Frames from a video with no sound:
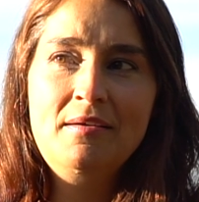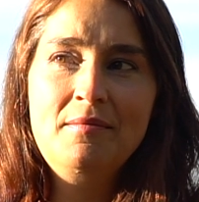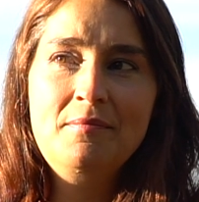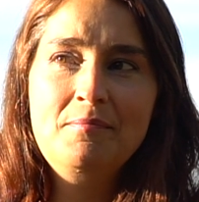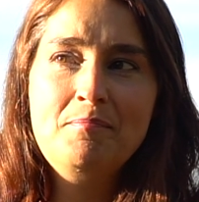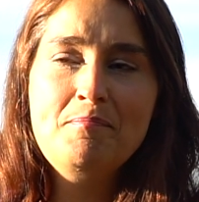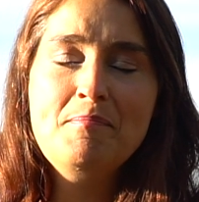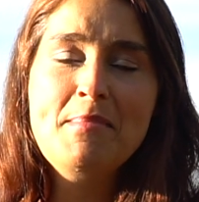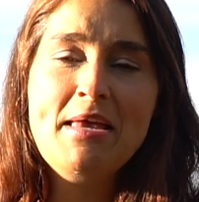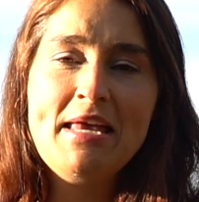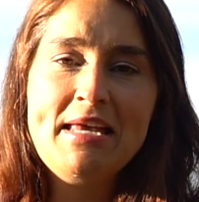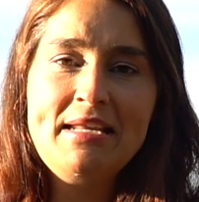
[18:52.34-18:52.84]

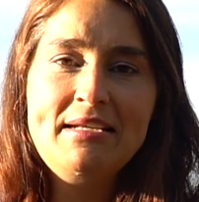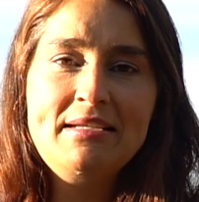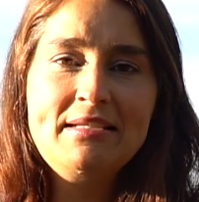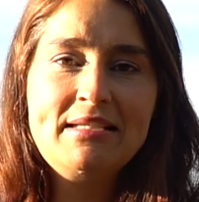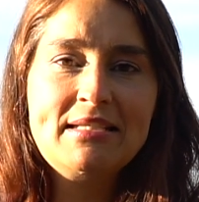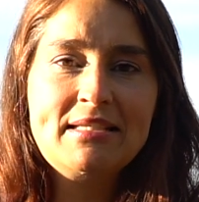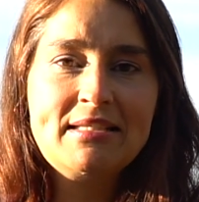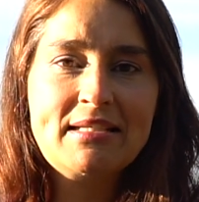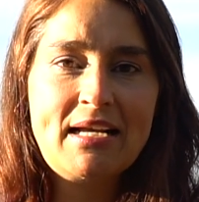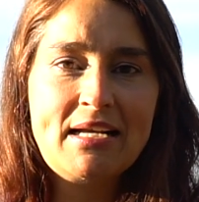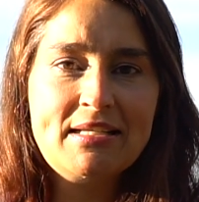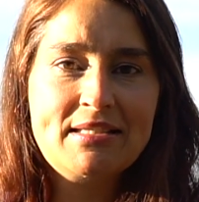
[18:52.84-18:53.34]
men
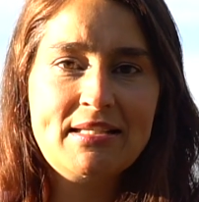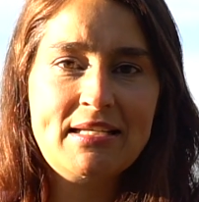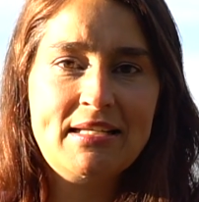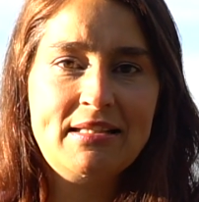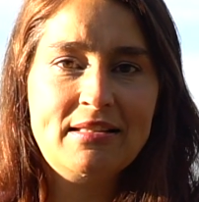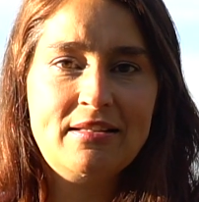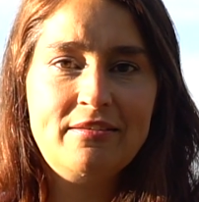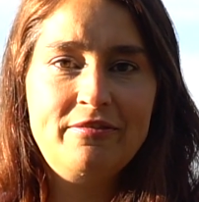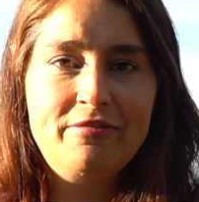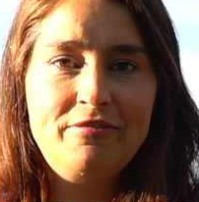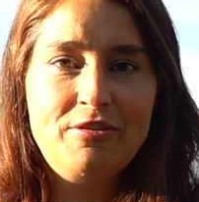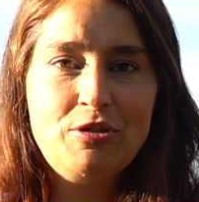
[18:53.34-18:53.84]

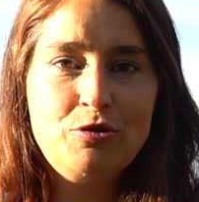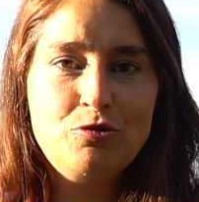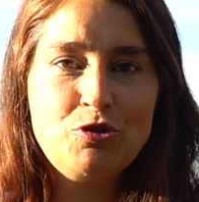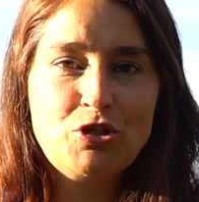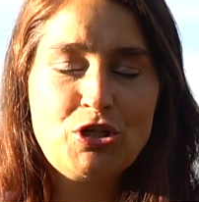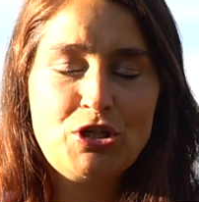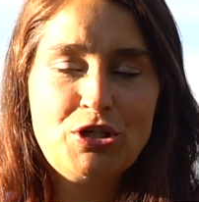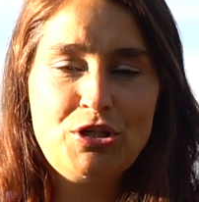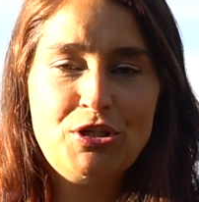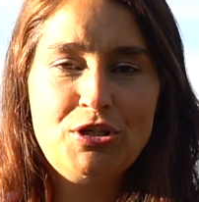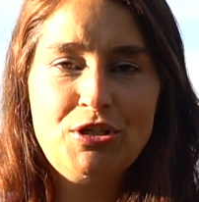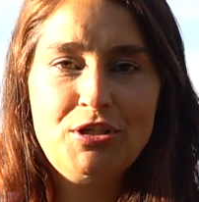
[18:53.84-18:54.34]
discussing the
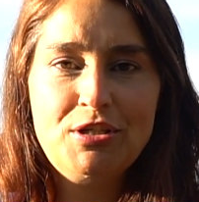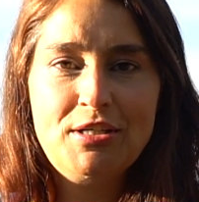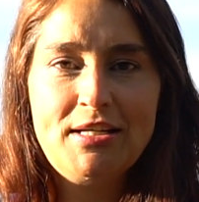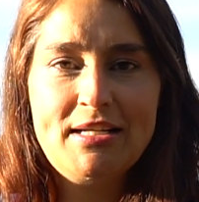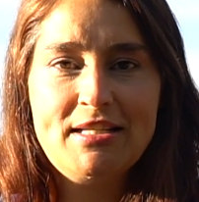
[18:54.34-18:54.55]
future.